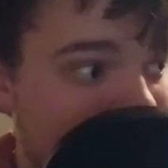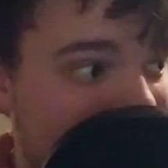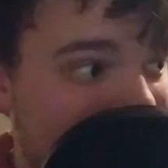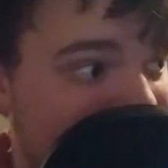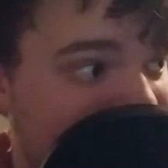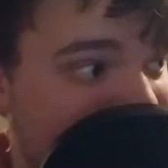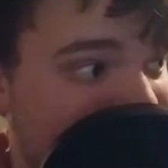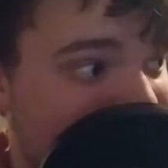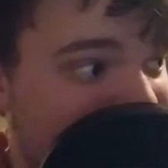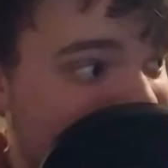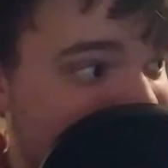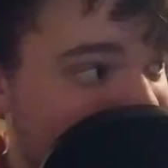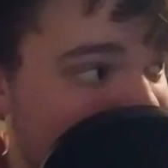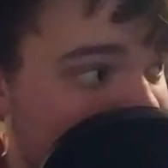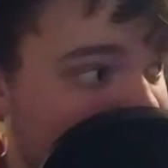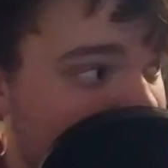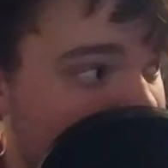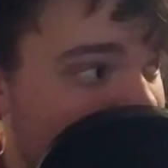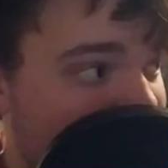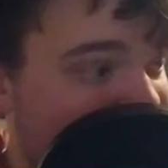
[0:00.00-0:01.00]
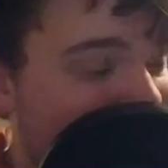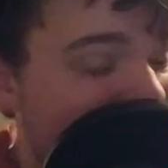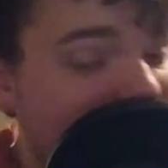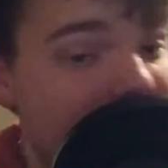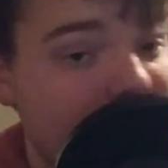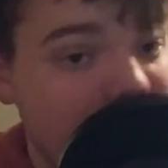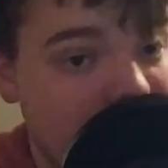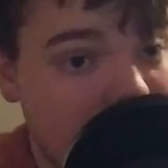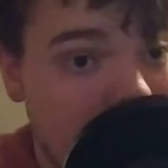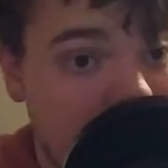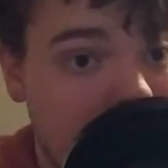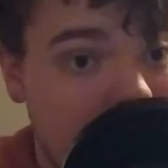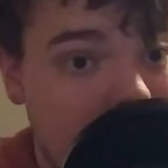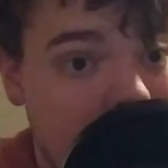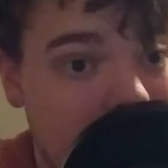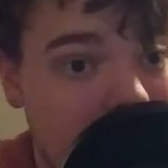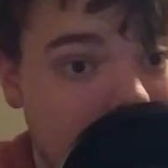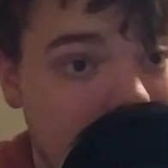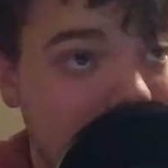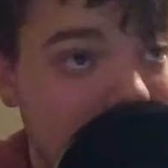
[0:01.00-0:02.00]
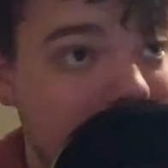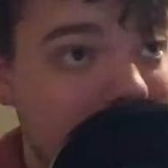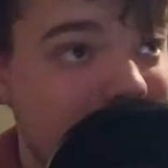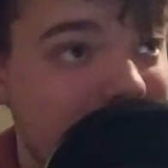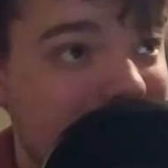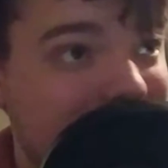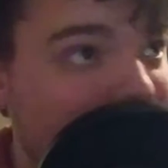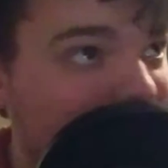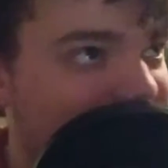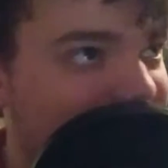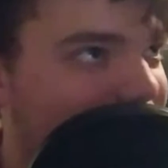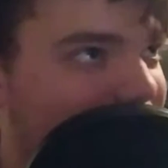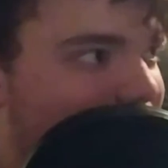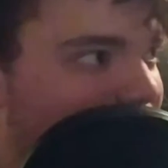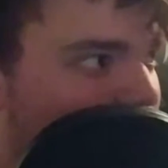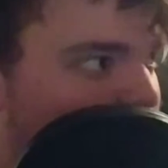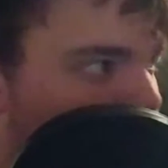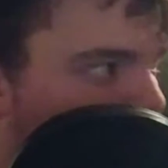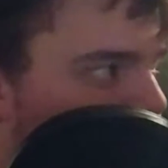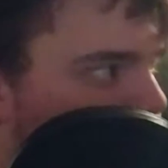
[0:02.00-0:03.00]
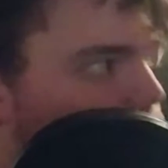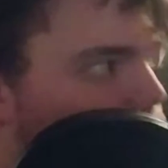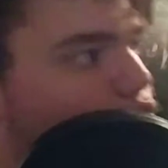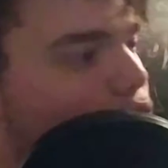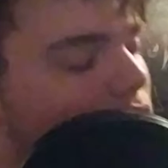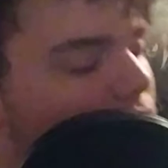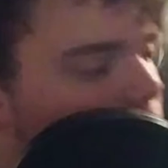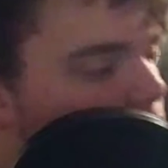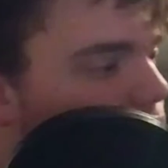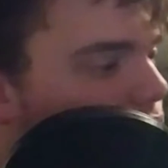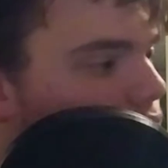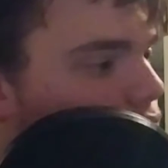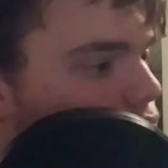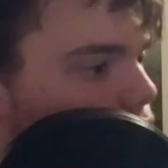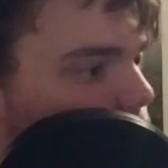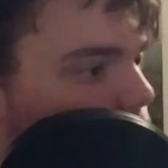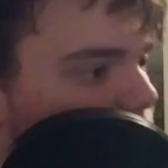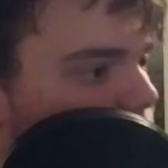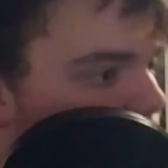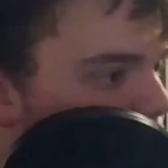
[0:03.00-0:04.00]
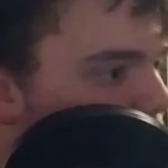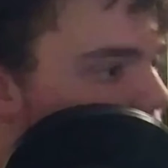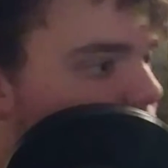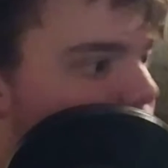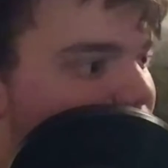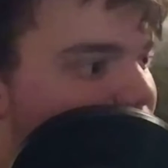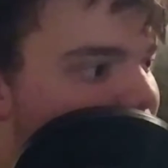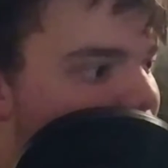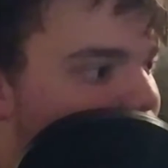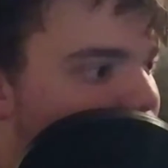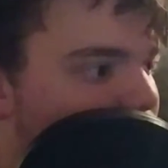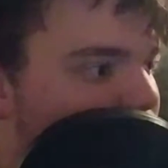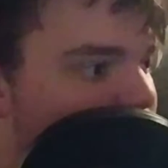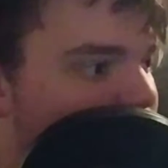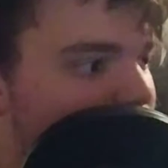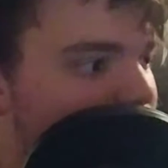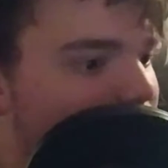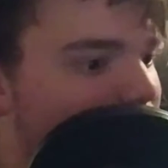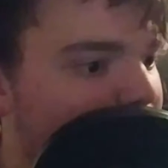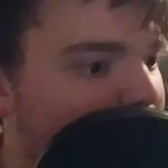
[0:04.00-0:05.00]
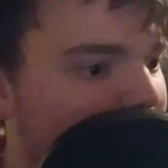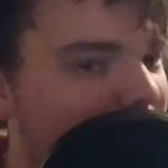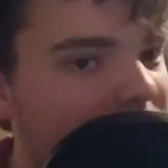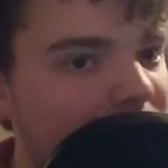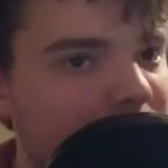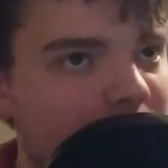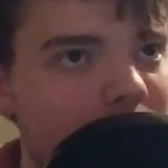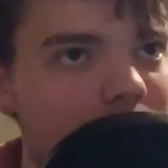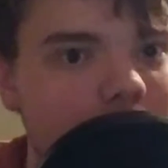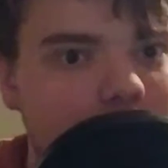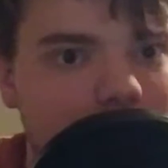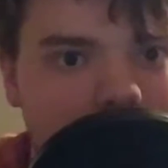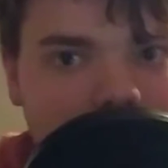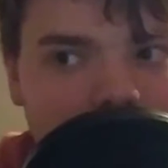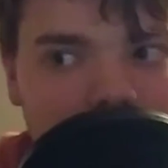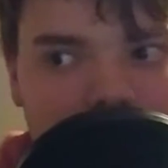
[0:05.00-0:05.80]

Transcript: Avatar, and like that was like a really, really big thing, because people